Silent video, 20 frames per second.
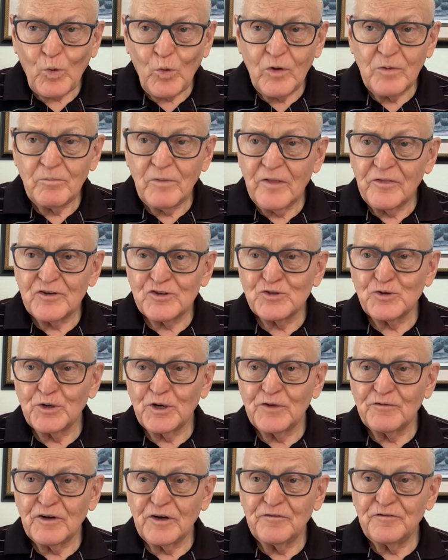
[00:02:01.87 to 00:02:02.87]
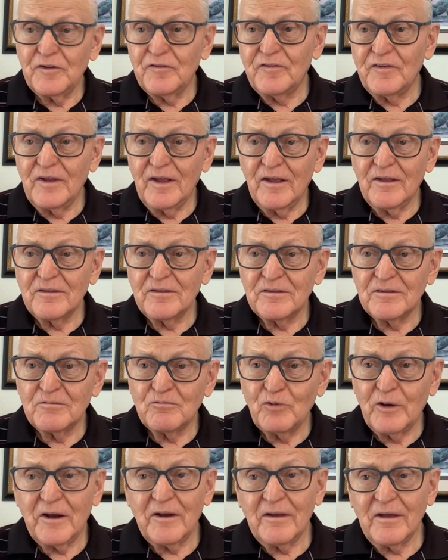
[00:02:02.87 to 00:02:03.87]
1 month short of our 58th
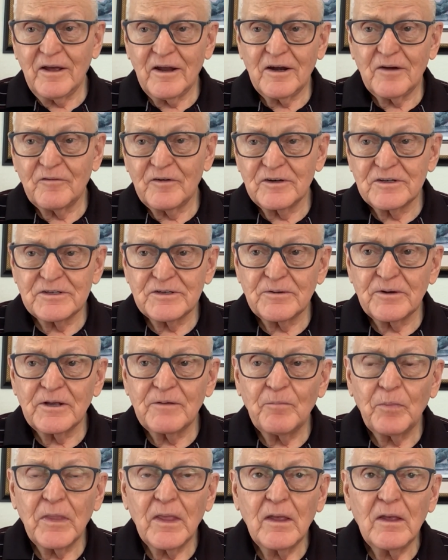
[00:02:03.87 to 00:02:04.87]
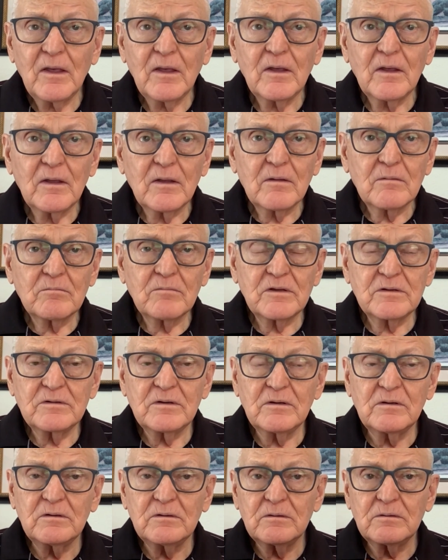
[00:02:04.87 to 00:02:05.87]
wedding anniversary. But you
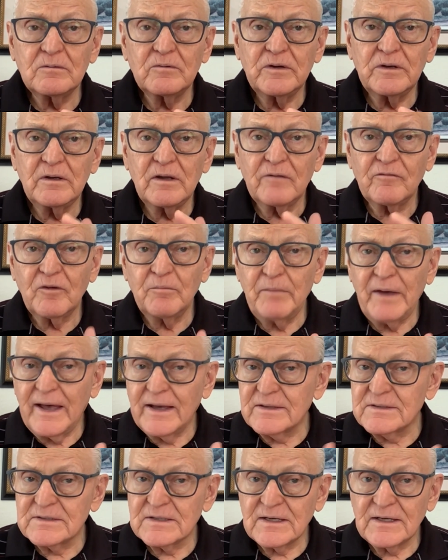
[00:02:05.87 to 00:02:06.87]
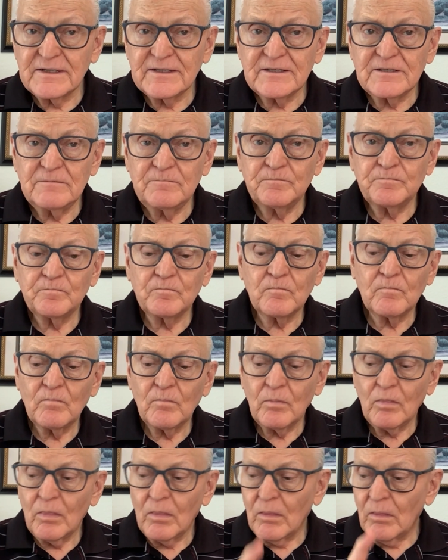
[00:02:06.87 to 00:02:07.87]
know, we never backslid.
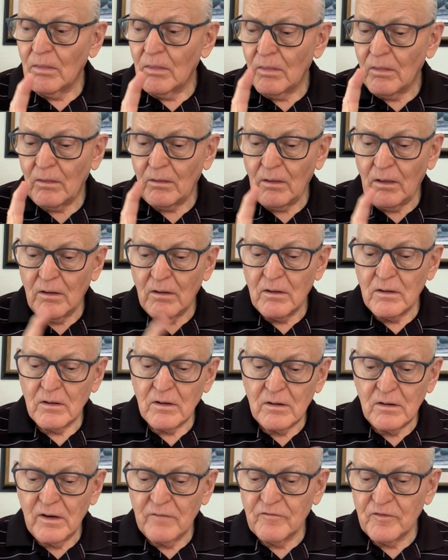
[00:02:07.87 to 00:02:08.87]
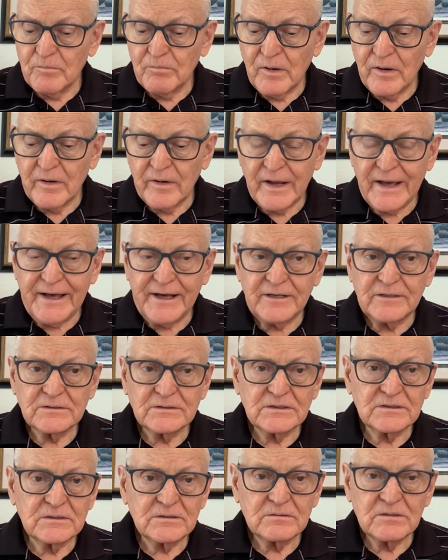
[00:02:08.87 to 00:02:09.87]
I never burned
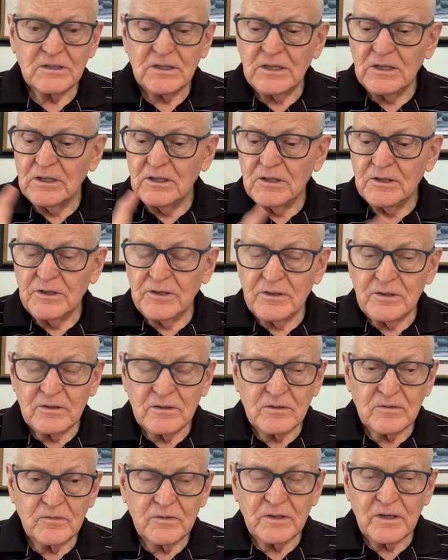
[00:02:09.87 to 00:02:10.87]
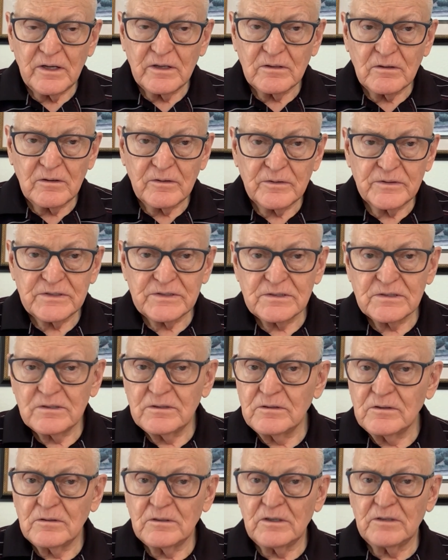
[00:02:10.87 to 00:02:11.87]
out. You know, I always, you
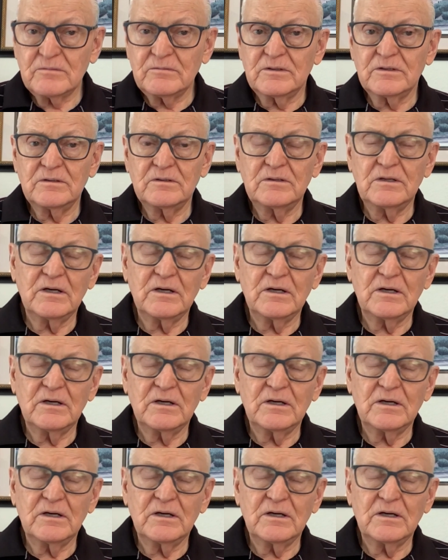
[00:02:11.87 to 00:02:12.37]
know, I would